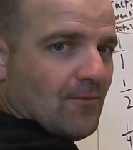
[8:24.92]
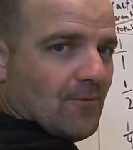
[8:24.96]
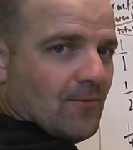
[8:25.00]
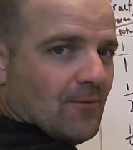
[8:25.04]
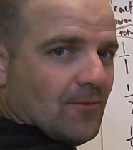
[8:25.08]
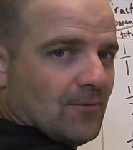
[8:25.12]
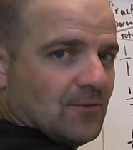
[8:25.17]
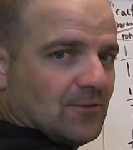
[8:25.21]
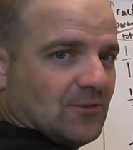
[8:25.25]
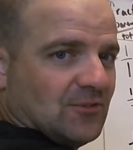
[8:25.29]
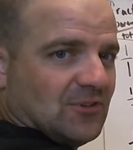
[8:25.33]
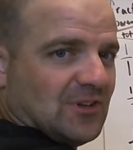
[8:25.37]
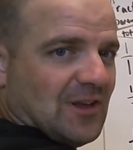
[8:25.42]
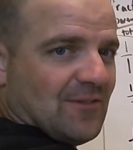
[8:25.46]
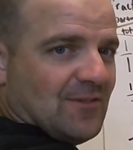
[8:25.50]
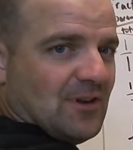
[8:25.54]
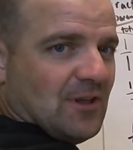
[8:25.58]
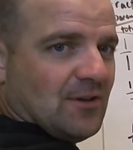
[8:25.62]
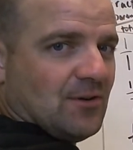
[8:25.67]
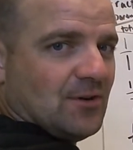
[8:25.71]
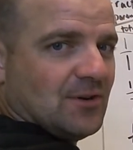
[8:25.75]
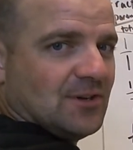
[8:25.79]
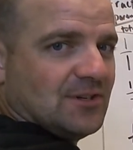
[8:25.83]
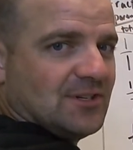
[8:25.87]

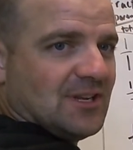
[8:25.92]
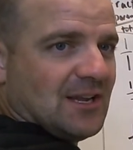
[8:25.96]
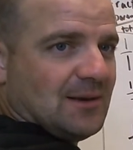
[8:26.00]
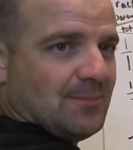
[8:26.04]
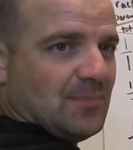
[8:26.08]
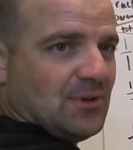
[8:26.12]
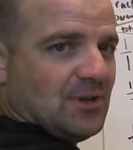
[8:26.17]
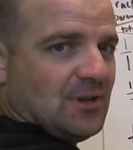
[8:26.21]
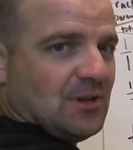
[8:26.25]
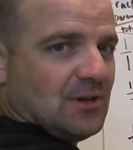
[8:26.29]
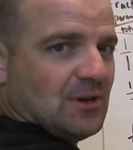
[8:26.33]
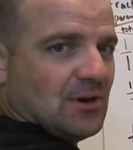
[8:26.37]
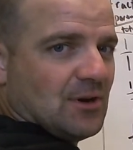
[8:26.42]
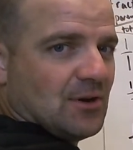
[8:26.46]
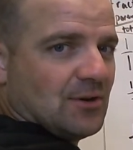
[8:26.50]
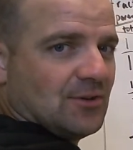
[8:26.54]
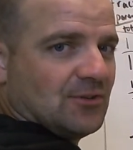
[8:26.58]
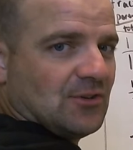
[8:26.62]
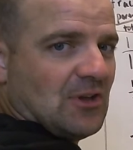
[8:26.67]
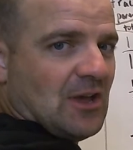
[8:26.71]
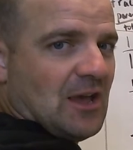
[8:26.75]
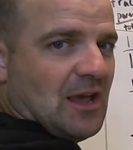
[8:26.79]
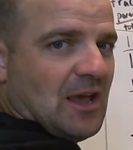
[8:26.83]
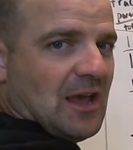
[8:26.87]
710 million years,
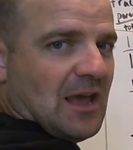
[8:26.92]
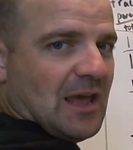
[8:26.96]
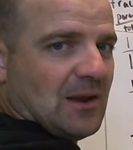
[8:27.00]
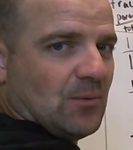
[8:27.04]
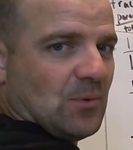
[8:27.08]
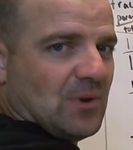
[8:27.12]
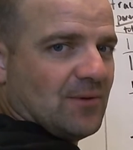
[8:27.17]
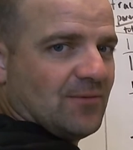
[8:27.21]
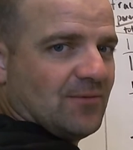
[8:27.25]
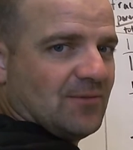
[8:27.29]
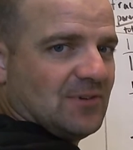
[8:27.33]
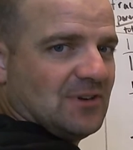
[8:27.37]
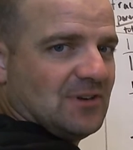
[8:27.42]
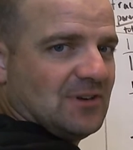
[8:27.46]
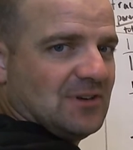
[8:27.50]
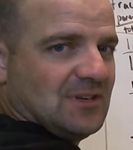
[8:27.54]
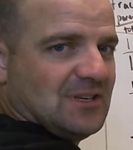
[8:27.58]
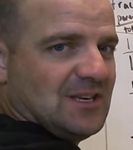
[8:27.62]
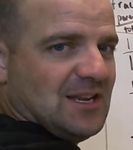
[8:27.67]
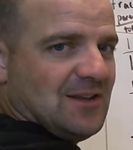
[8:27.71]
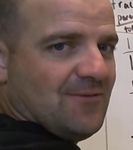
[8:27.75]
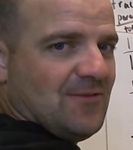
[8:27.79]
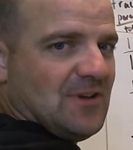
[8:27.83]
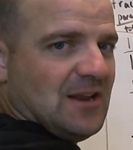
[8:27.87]
and we've
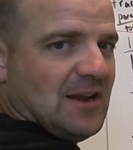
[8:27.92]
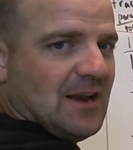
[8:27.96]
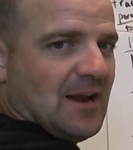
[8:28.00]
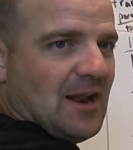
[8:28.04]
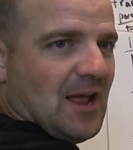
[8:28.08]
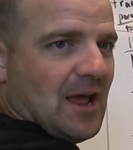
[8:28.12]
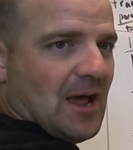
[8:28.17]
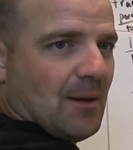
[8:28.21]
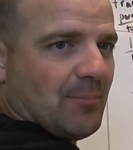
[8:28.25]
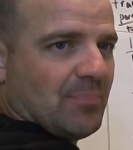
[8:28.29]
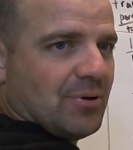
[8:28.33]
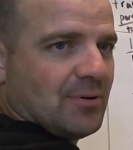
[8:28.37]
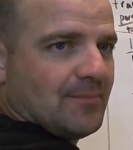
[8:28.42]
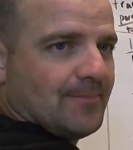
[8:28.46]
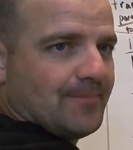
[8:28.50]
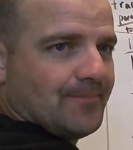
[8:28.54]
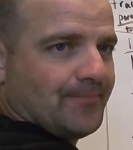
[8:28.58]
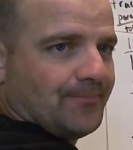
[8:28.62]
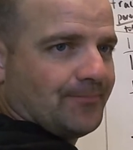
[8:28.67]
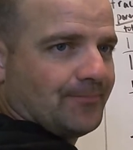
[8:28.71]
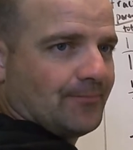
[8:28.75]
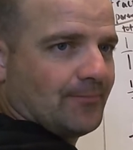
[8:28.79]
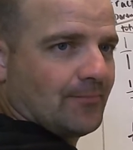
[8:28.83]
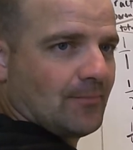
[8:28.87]
divvied it up.
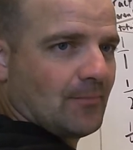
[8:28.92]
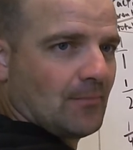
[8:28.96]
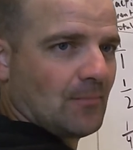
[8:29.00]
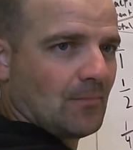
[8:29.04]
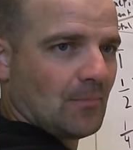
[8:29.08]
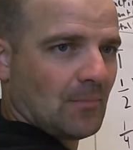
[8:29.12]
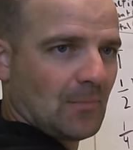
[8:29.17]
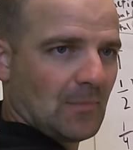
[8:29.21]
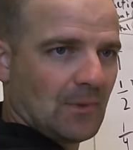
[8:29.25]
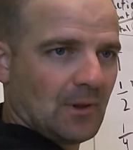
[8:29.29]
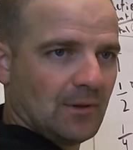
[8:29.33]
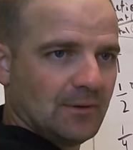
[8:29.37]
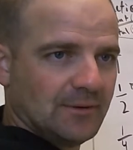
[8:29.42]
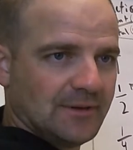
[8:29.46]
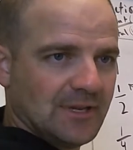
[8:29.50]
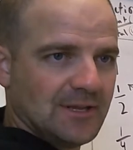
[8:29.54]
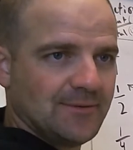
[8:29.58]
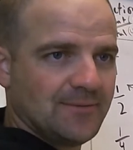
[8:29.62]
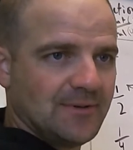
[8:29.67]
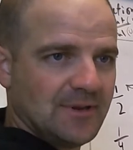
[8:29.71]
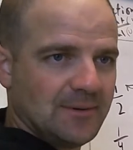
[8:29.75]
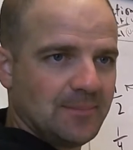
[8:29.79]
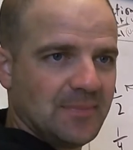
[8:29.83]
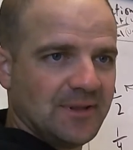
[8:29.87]

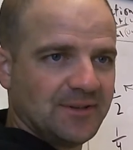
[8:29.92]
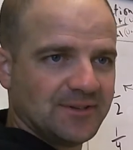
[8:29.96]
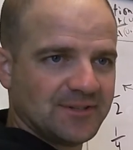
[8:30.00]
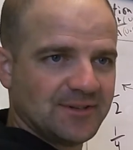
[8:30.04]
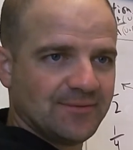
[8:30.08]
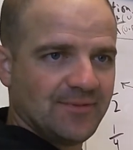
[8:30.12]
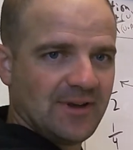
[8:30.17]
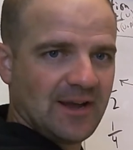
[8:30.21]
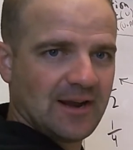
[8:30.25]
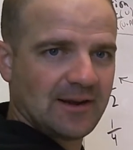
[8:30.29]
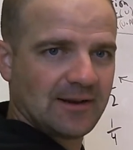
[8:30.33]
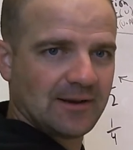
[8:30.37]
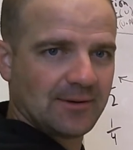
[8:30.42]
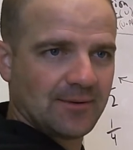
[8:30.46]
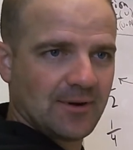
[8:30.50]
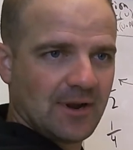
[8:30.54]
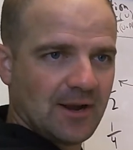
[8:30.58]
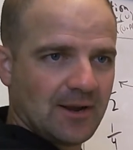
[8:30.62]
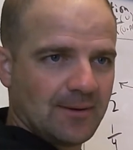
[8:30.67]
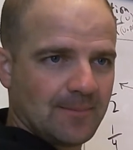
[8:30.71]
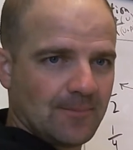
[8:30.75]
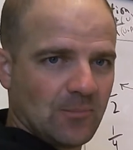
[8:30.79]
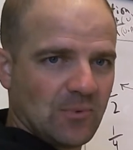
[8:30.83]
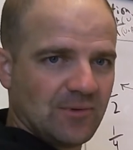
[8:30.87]
Divvied means divided,
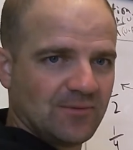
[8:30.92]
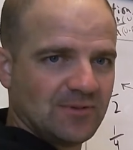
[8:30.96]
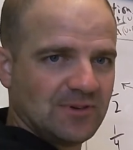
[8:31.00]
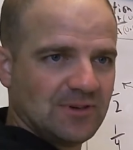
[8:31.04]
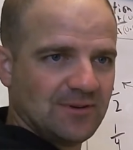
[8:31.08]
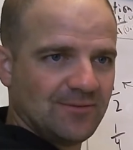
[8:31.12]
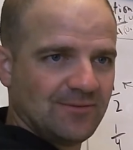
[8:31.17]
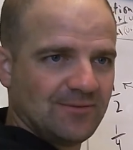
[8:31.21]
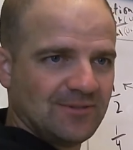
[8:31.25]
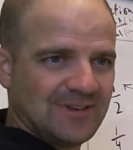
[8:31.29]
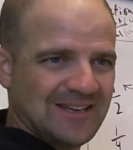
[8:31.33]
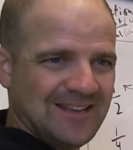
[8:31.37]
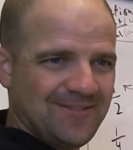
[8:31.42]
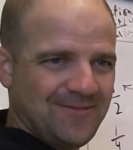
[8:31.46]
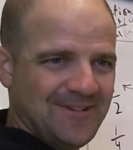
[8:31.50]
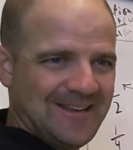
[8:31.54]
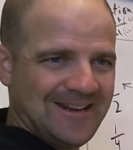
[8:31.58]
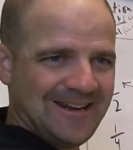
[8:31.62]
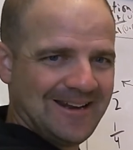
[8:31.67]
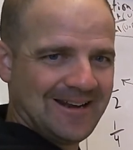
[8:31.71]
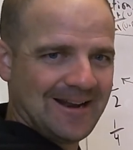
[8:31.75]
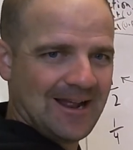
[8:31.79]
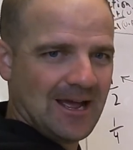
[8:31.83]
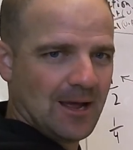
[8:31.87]
right? We've divvied
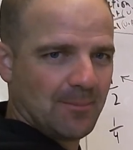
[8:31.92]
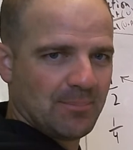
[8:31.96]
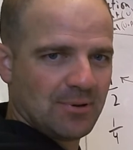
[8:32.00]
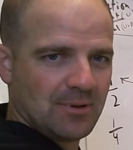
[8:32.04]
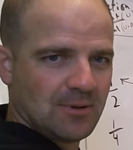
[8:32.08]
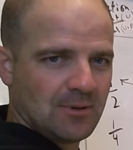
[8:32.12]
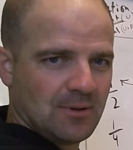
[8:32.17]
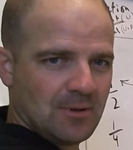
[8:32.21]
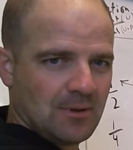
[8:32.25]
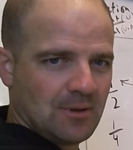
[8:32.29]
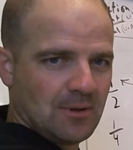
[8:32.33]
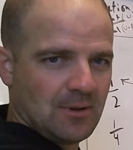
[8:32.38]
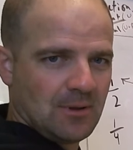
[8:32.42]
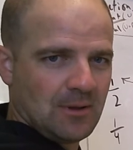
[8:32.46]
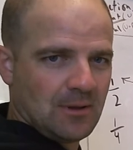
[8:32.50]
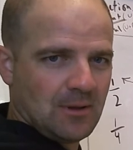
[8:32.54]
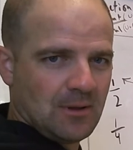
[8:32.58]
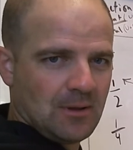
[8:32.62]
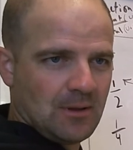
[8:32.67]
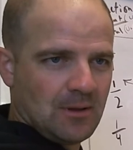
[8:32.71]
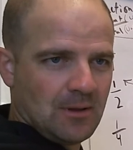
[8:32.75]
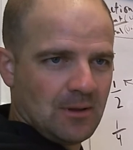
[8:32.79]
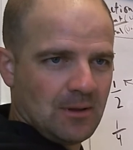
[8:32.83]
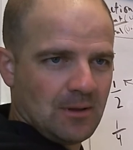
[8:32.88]
it up
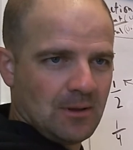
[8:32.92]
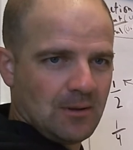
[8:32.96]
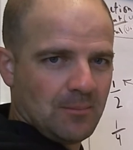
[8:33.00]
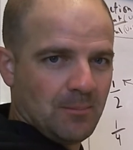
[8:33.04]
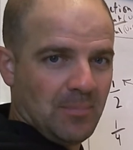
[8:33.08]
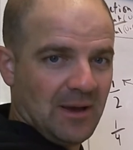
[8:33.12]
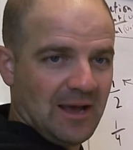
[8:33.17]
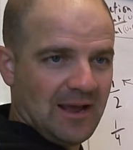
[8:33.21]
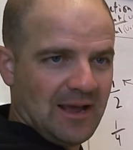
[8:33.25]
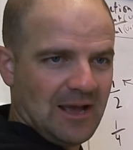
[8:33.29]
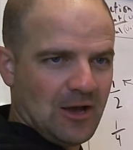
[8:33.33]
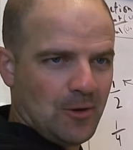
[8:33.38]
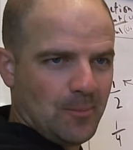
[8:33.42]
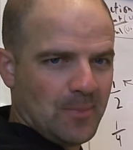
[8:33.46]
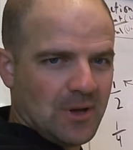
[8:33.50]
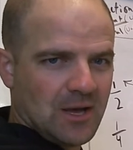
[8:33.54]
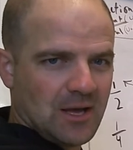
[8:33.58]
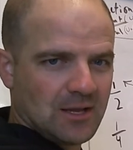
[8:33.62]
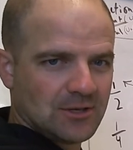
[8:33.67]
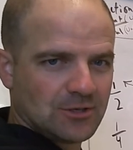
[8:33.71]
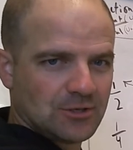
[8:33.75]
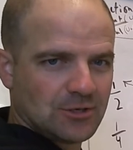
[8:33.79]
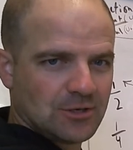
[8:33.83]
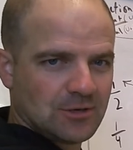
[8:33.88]
by how
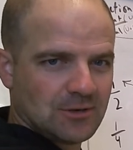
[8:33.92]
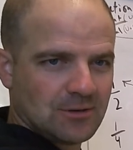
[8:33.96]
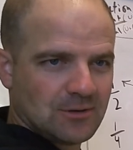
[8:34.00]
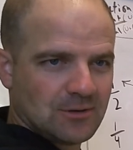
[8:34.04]
much?